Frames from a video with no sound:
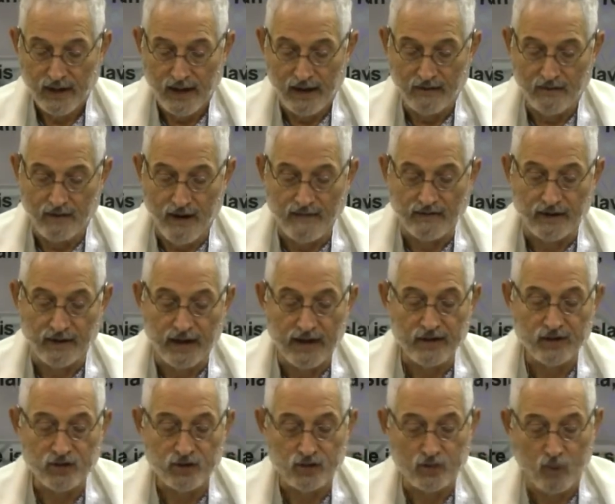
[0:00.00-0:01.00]
In
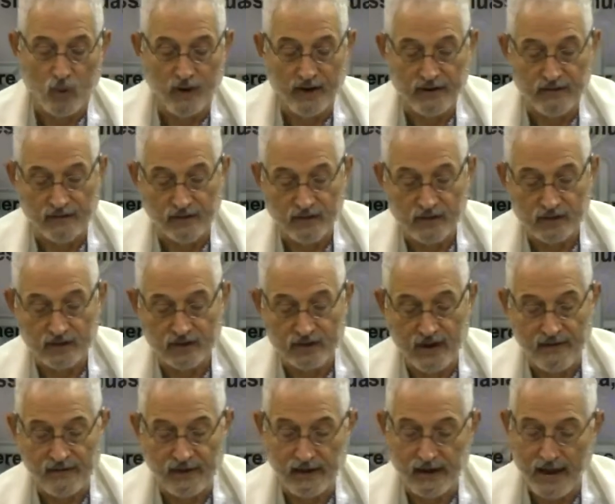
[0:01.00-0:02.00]
Revelation twenty, verse
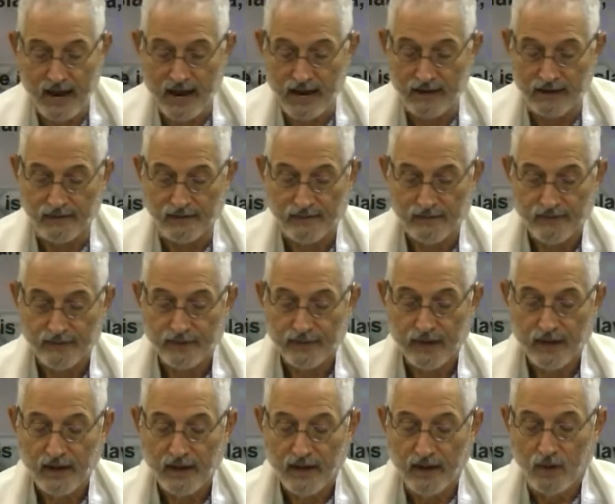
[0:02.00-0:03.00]
seven and eight,
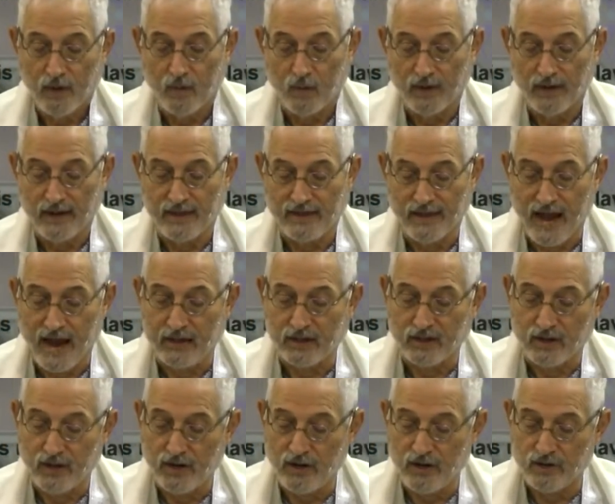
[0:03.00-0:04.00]
when the
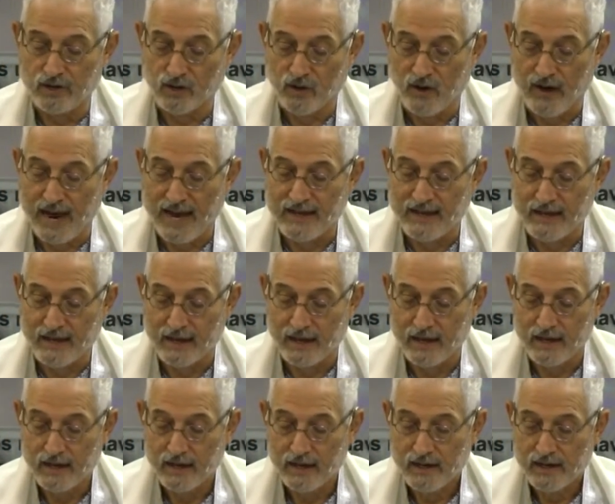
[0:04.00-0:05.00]
thousand years are ended,
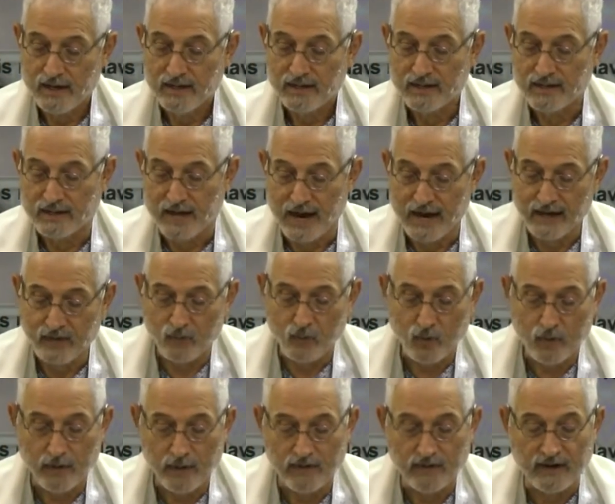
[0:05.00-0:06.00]
Satan
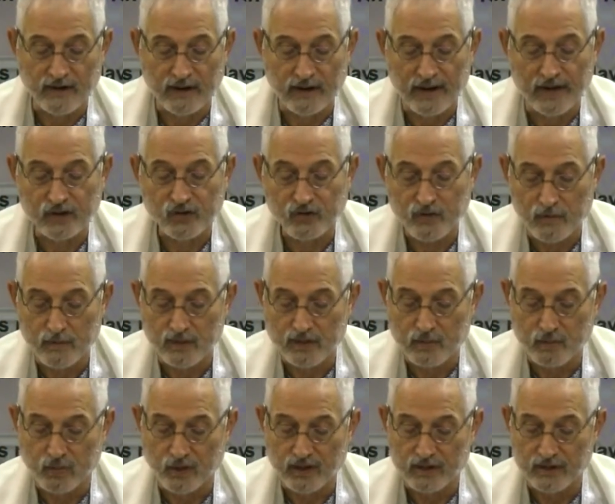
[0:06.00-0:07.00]
will be released from
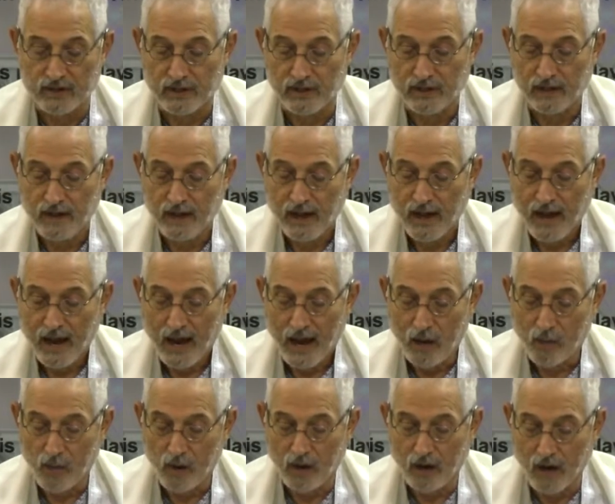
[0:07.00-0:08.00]
his prison
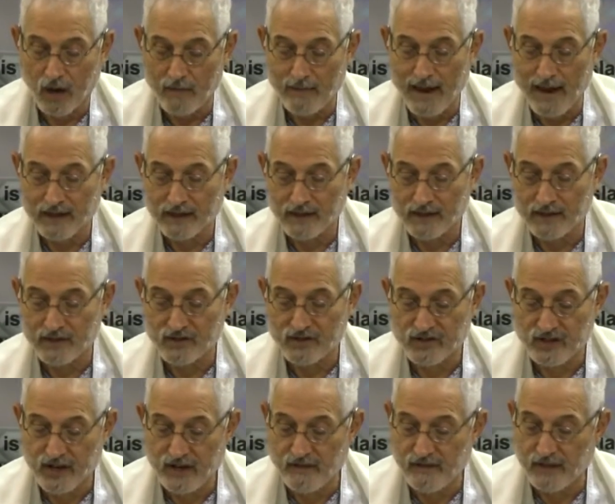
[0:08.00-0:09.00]
and will come out to
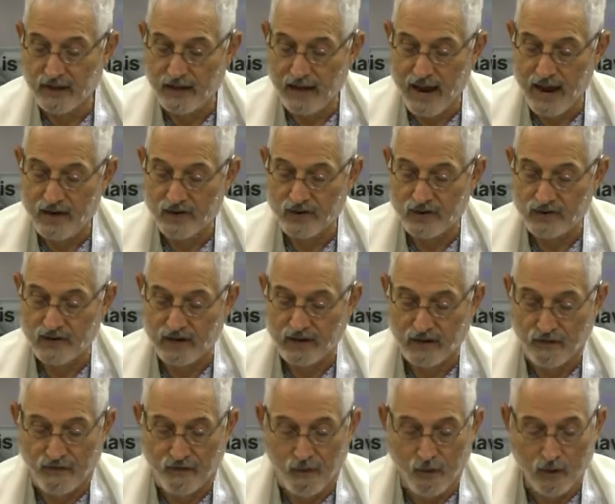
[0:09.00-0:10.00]
deceive the nations at
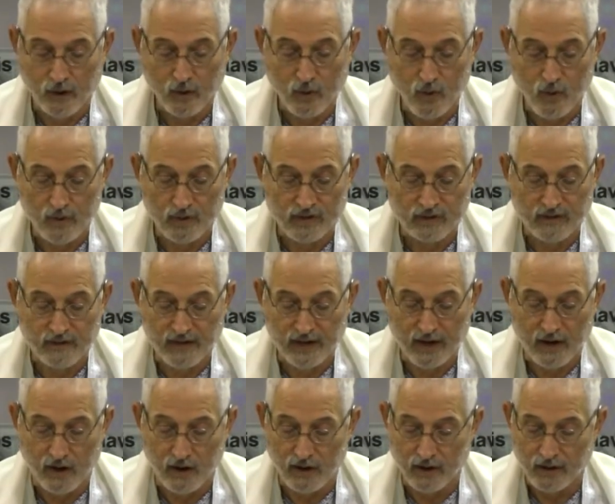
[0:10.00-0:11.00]
the four corners of
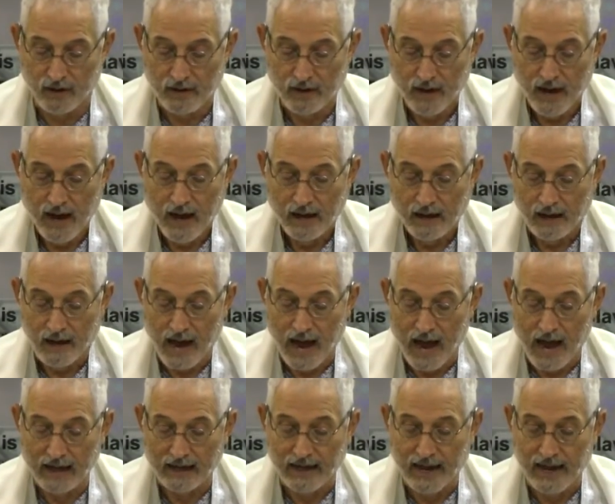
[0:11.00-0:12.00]
the earth,
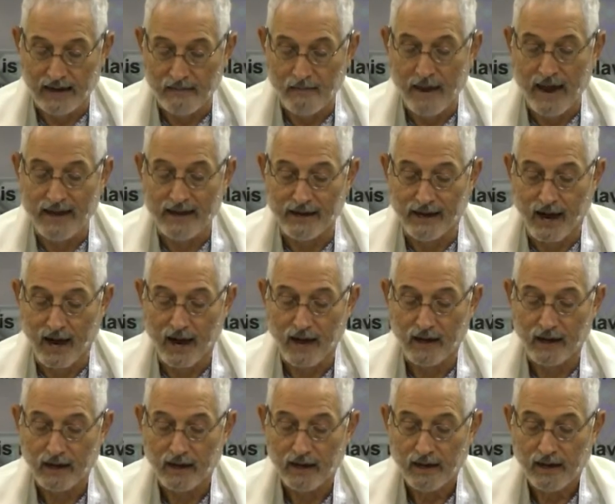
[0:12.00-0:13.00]
Gog and
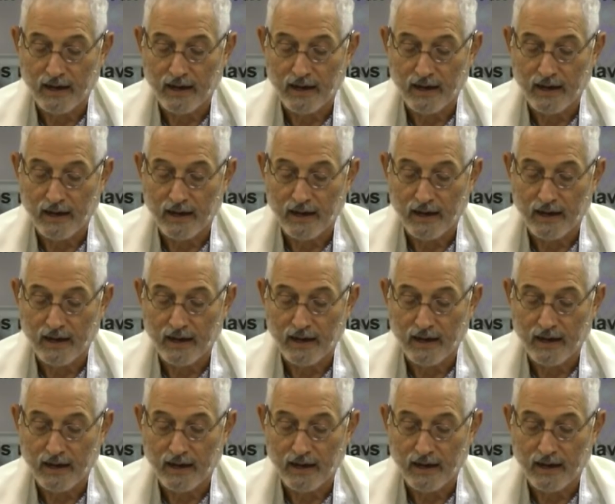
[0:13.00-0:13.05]
Magog,